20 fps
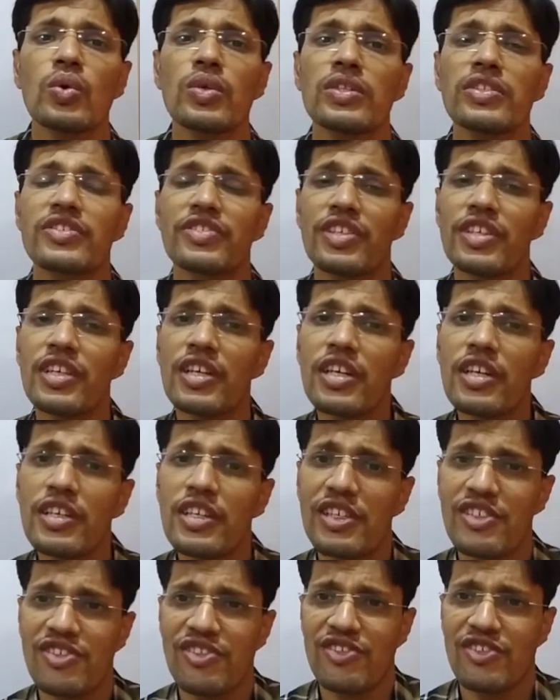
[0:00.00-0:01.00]
single
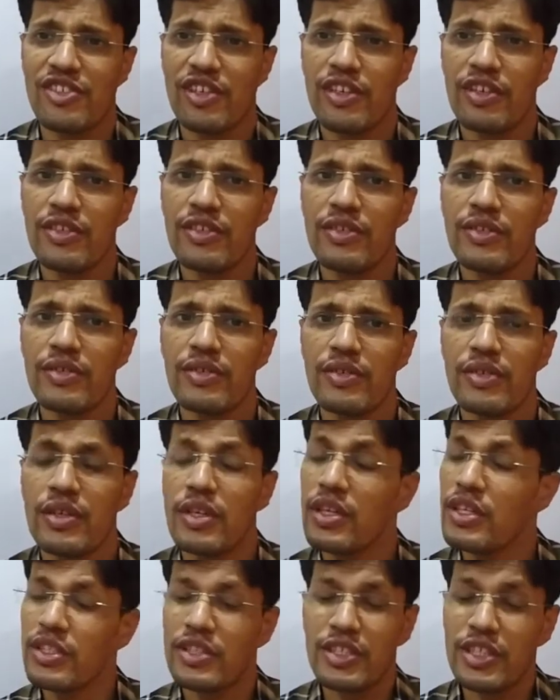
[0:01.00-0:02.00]
decision,
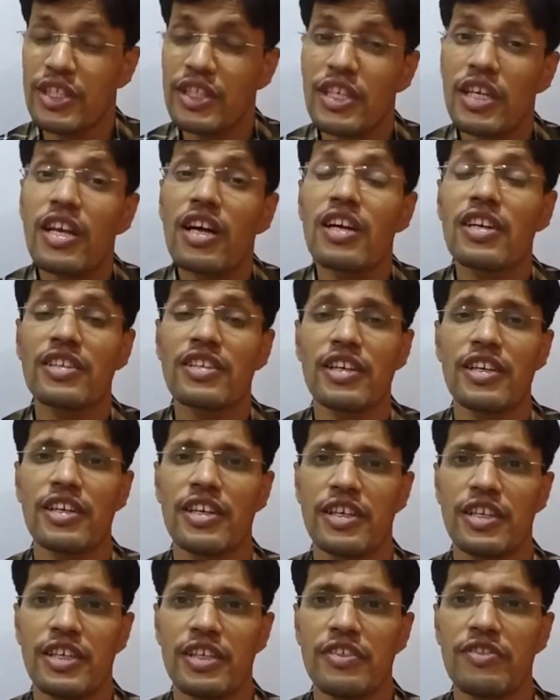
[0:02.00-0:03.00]
single
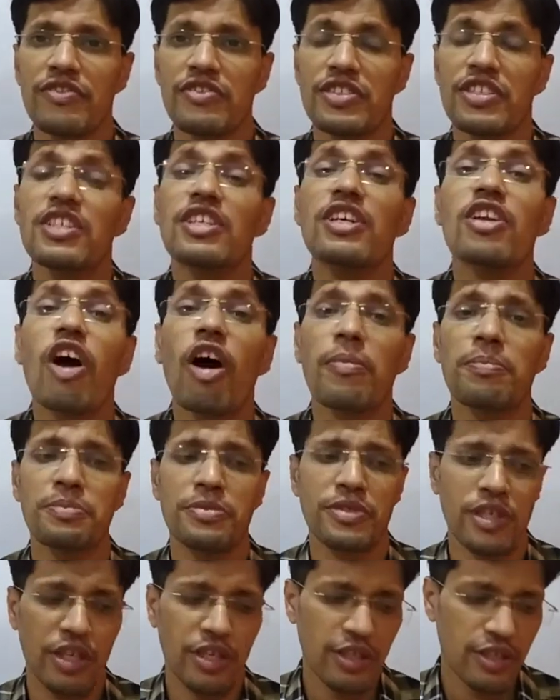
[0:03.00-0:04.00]
alternative, single
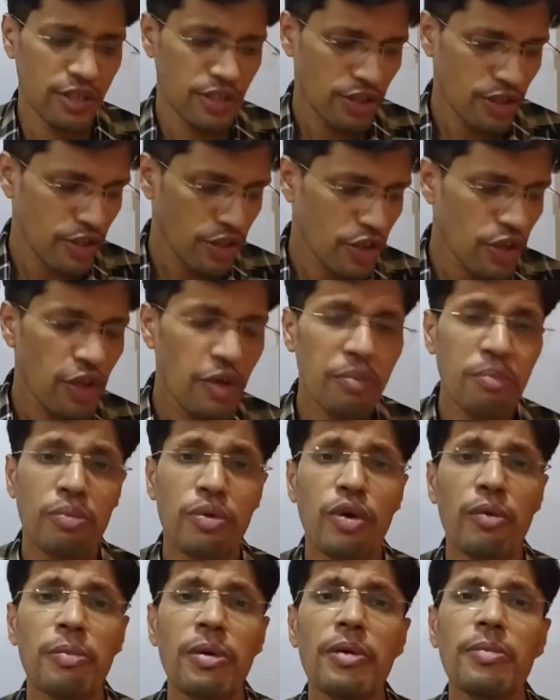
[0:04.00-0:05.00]
option,
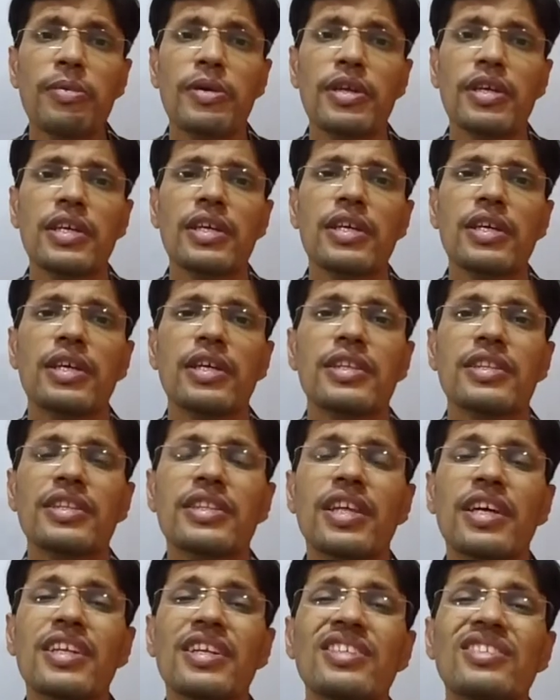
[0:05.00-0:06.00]
probably
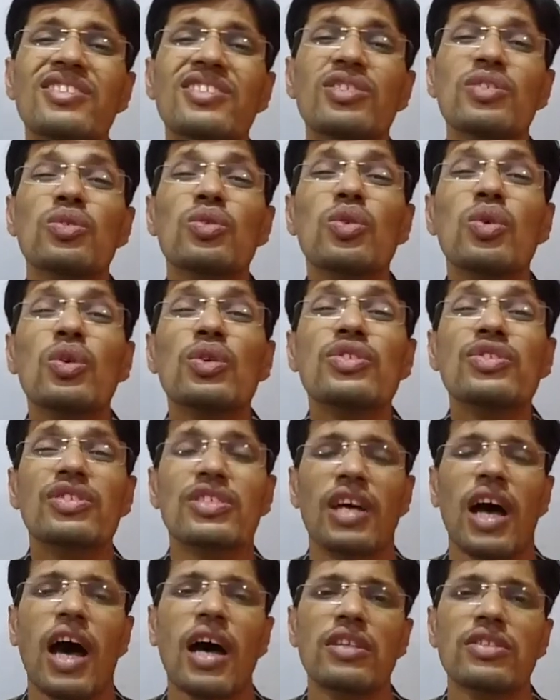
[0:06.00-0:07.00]
there is no
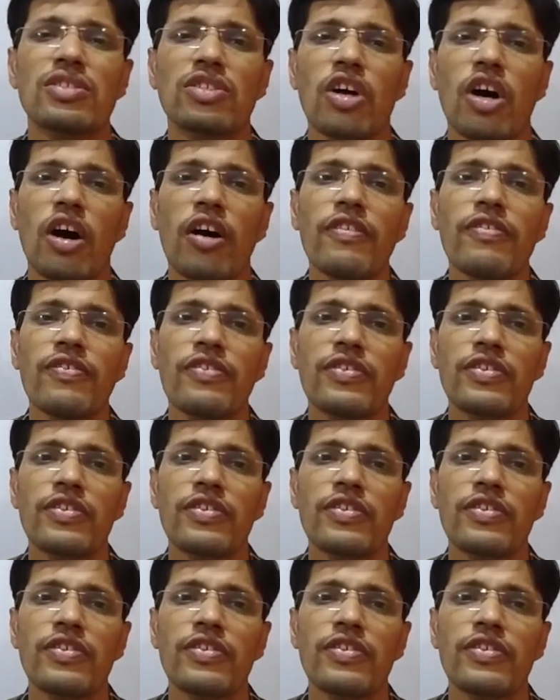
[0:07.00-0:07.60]
chance of